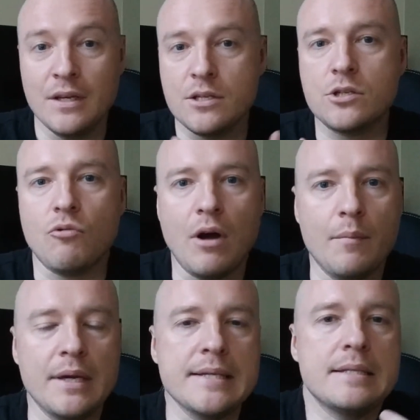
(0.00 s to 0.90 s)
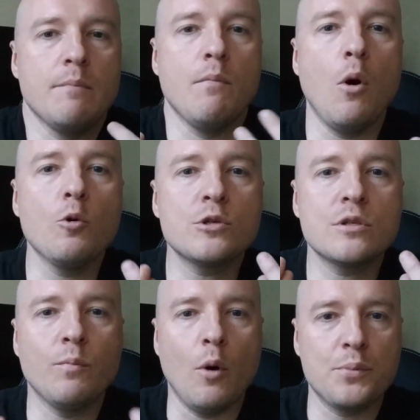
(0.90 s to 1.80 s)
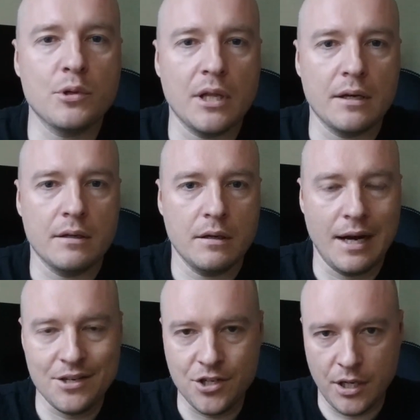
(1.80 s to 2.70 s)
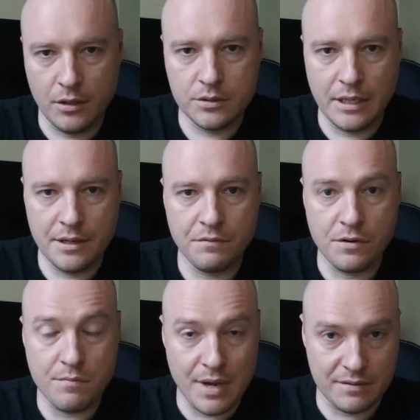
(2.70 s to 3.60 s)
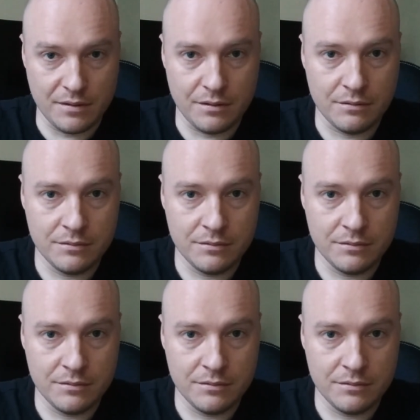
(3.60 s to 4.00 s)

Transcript: Scrum is the most popular Agile delivery method,